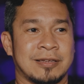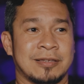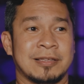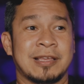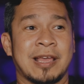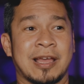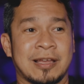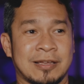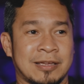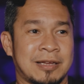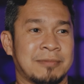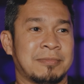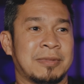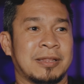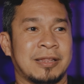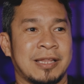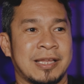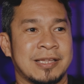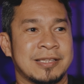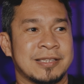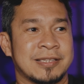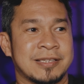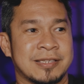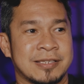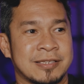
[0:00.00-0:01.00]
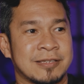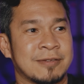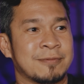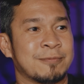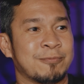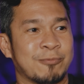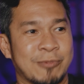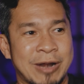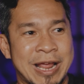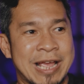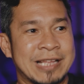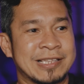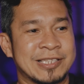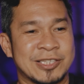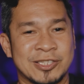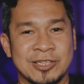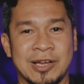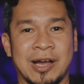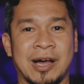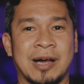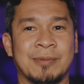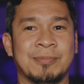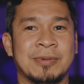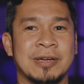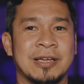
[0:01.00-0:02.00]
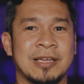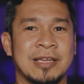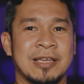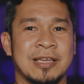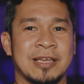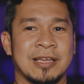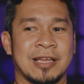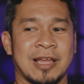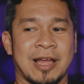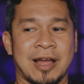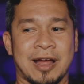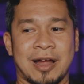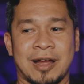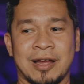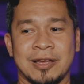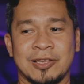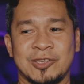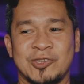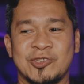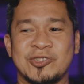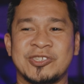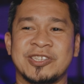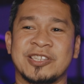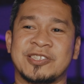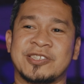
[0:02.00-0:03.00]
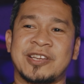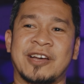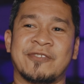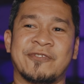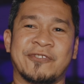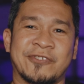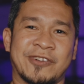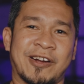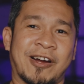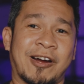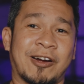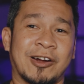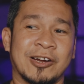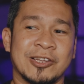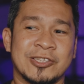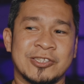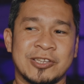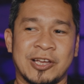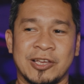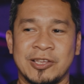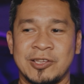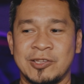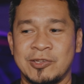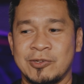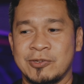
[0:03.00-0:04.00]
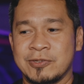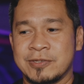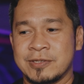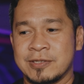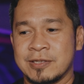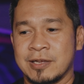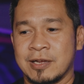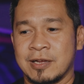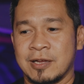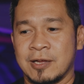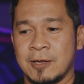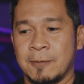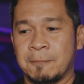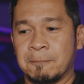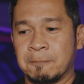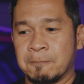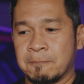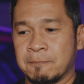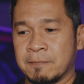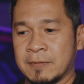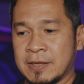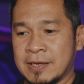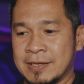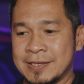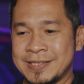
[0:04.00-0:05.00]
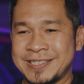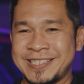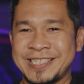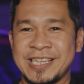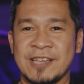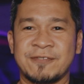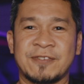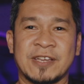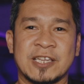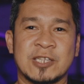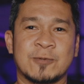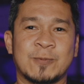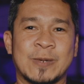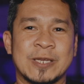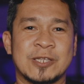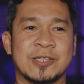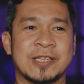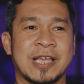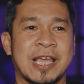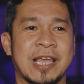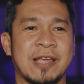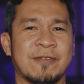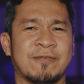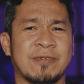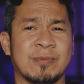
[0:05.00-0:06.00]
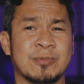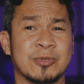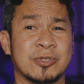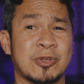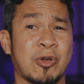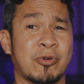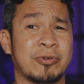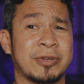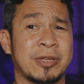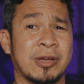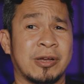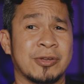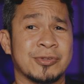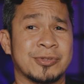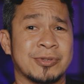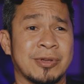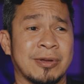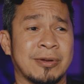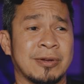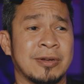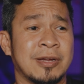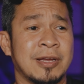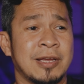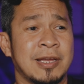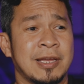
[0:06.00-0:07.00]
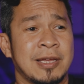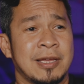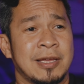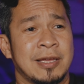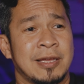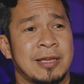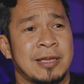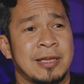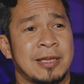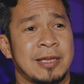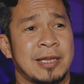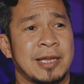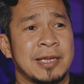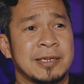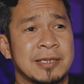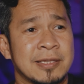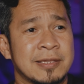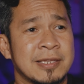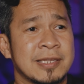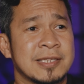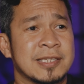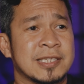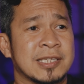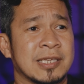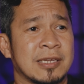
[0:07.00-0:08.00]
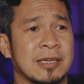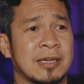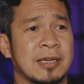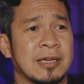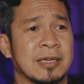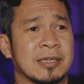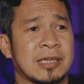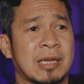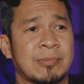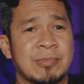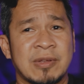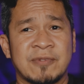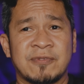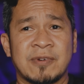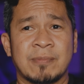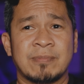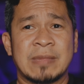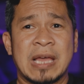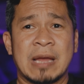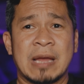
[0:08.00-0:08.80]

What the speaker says: yeah, I'm a lens brand snob. I use the tough cards. I use the CF Express A from Sony also. And the thing's coming from